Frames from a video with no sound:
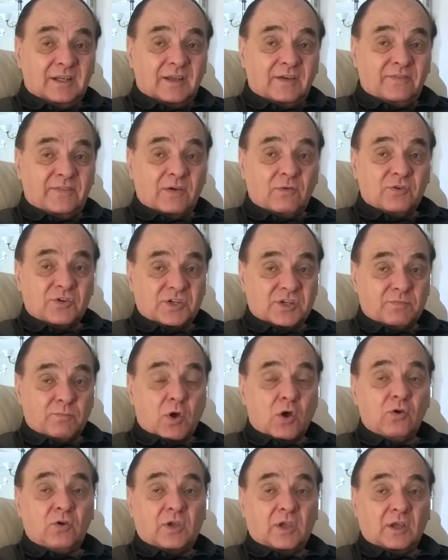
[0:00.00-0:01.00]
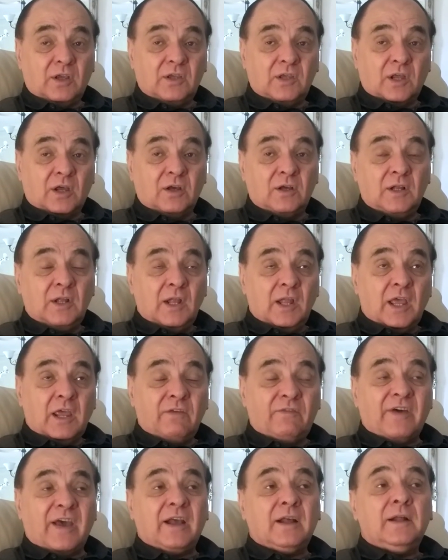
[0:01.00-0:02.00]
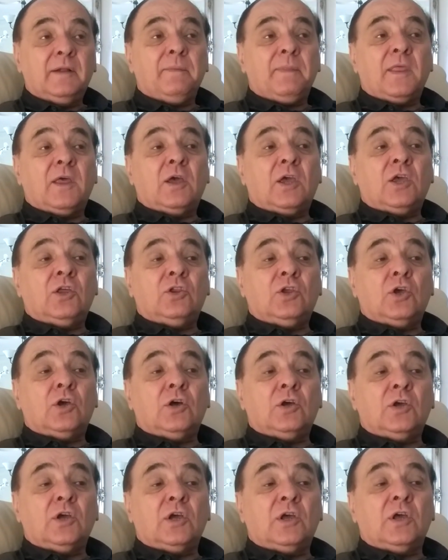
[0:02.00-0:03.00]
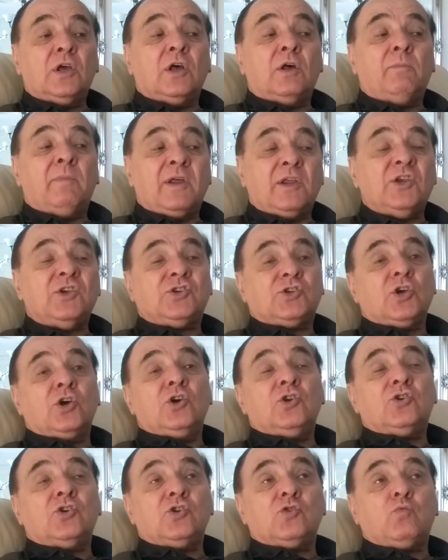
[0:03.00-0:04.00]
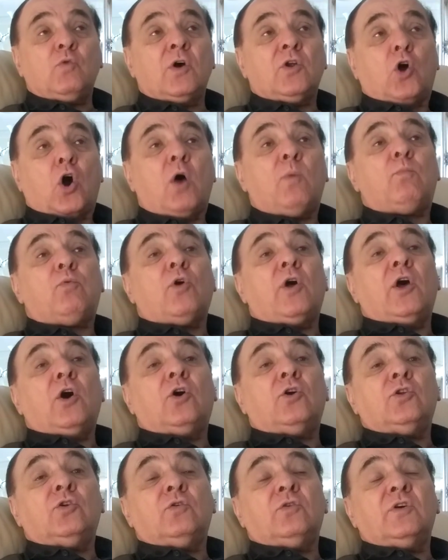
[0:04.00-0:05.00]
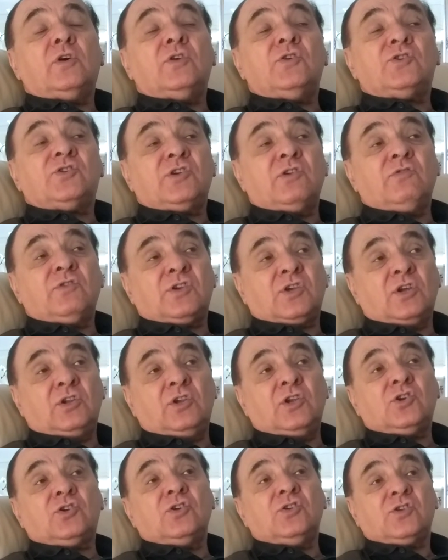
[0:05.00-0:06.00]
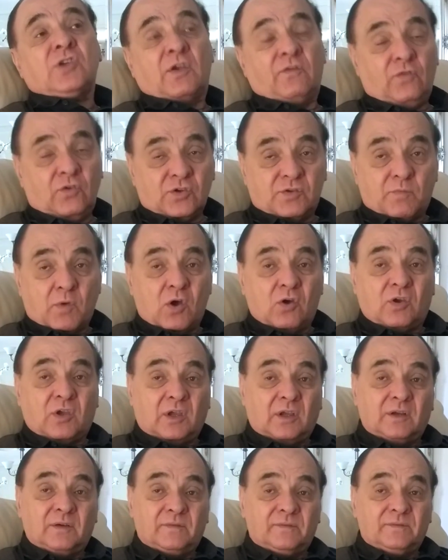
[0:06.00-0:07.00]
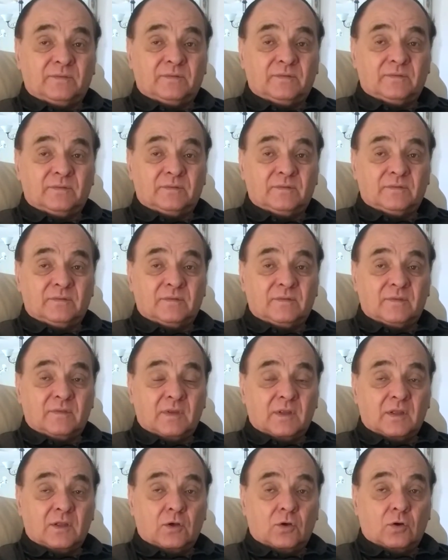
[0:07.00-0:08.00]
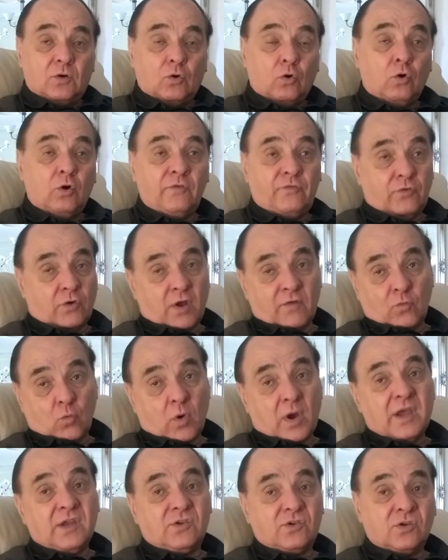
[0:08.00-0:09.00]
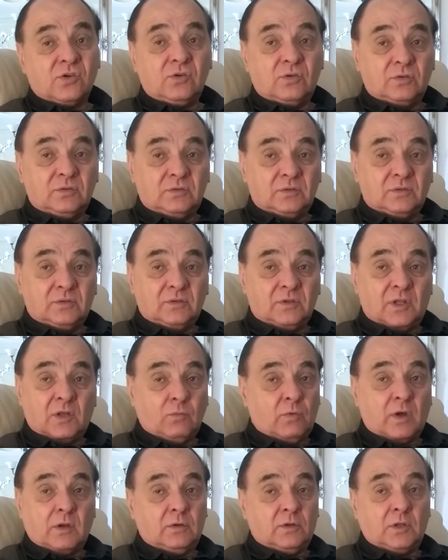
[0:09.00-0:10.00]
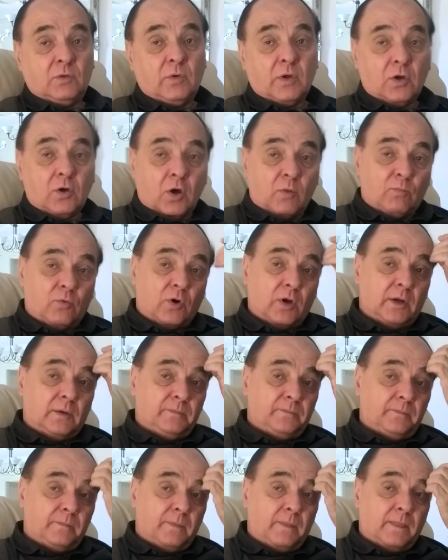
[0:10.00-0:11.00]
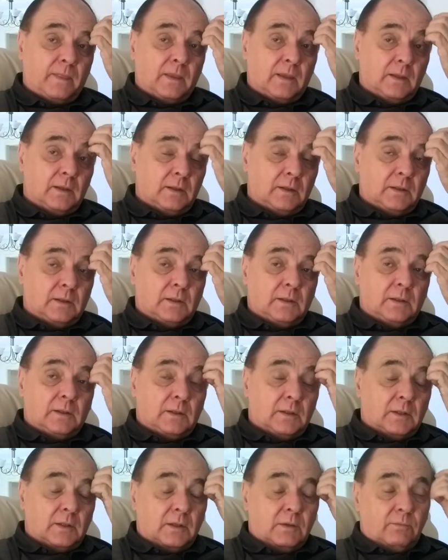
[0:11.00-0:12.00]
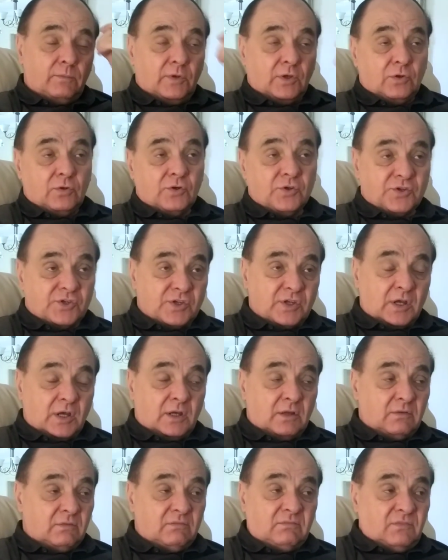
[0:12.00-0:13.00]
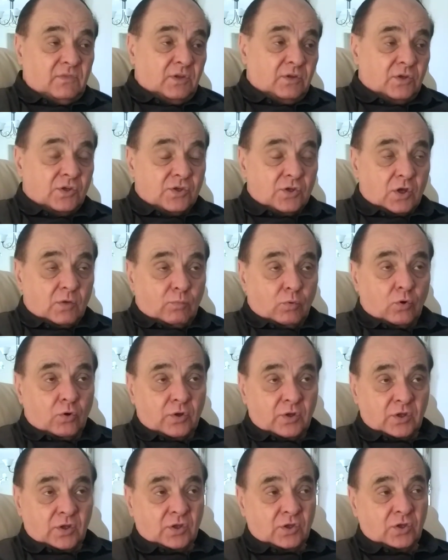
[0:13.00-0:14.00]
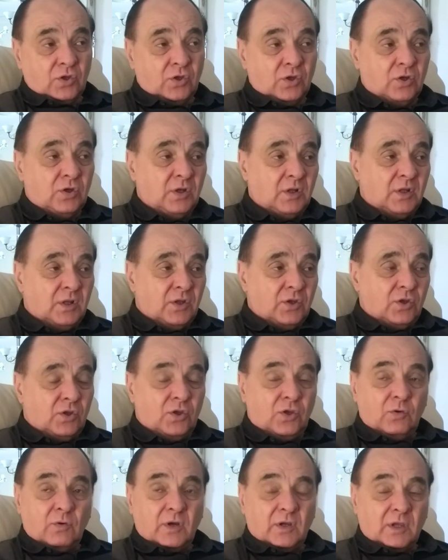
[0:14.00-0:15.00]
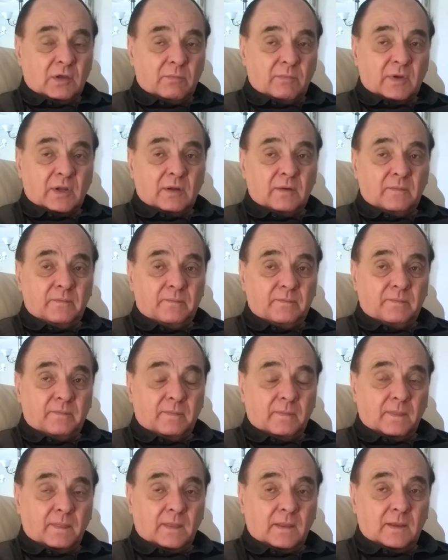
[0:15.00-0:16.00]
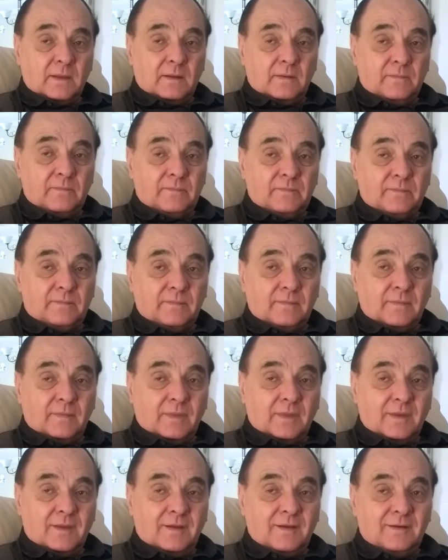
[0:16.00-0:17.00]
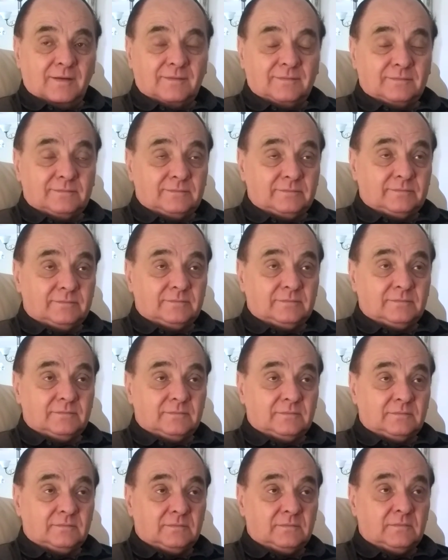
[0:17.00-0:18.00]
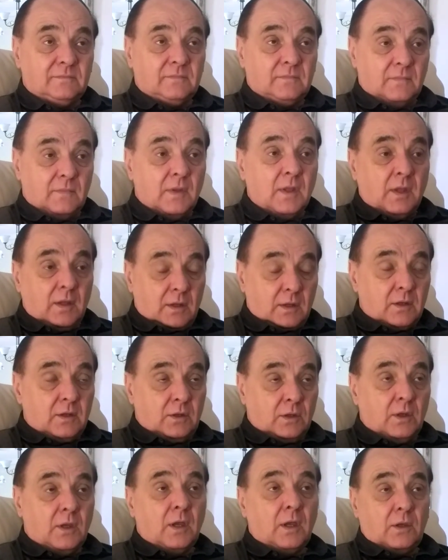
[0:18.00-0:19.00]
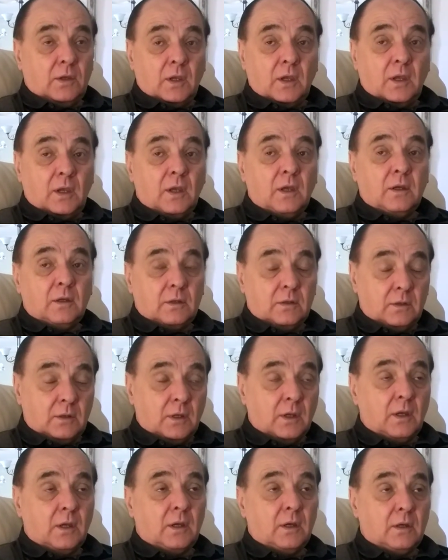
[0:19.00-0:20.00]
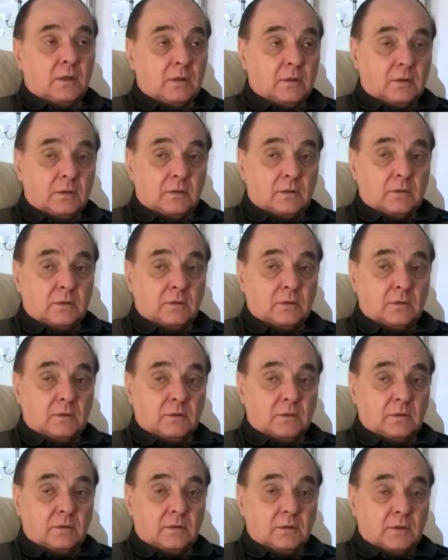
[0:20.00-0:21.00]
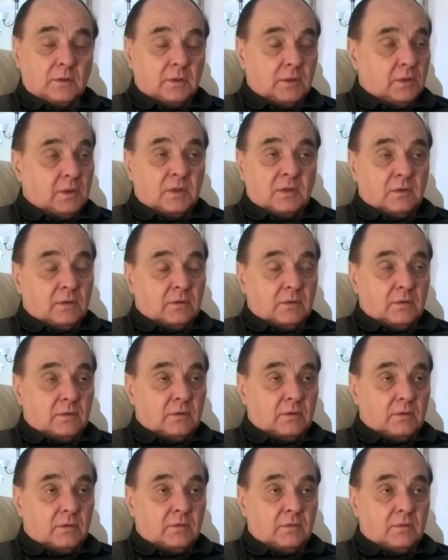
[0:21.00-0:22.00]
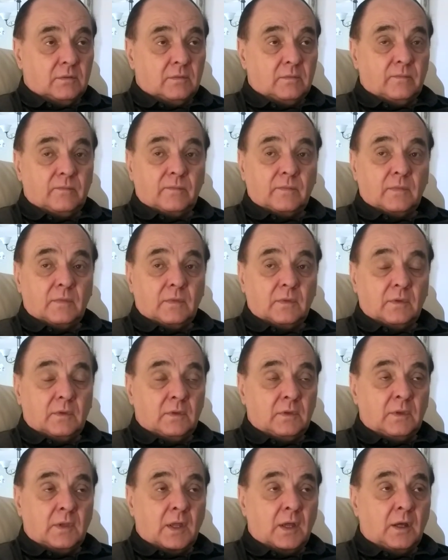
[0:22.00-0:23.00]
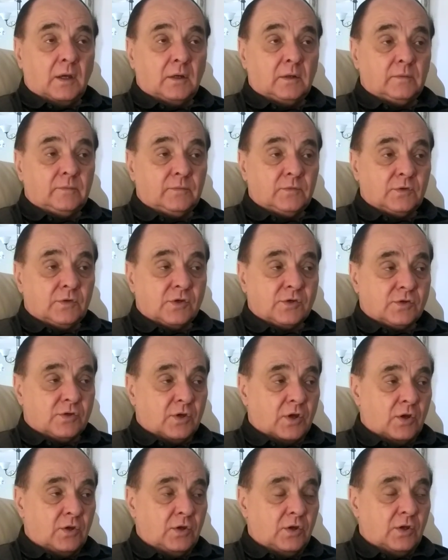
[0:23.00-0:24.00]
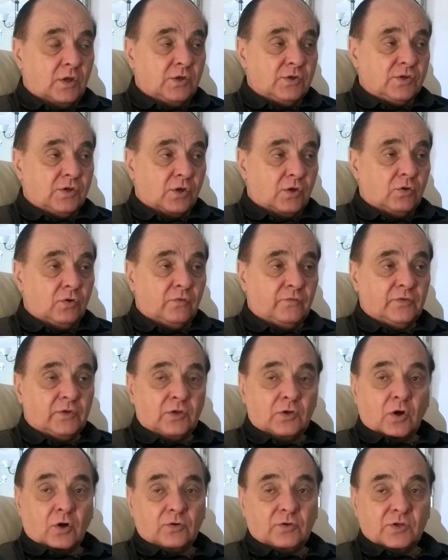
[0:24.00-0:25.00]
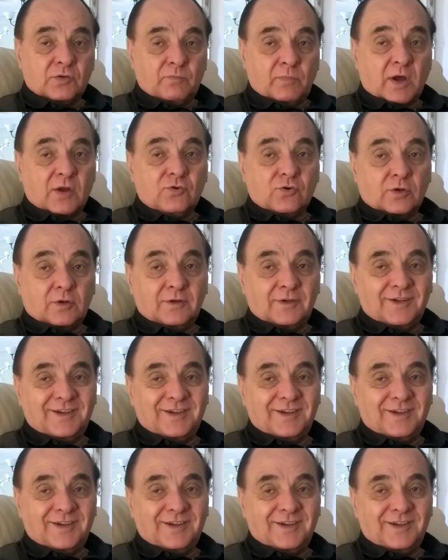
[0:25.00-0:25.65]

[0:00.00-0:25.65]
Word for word: if they were smoking you know in fact in the, many surgeons won't operate on you in serious conditions if you're smoking yeah or if you're overweight too mm. they won't they won't operate that's exactly it there. because uh, there's no point. It, you, Mind you, you it's probably best to stay away from the knife a lot of the time. It's probably not a bad thing. Yeah, yeah. You know, yeah. the knife is never an instant cure, is it? No, just only an instant cure for the doctor's budget.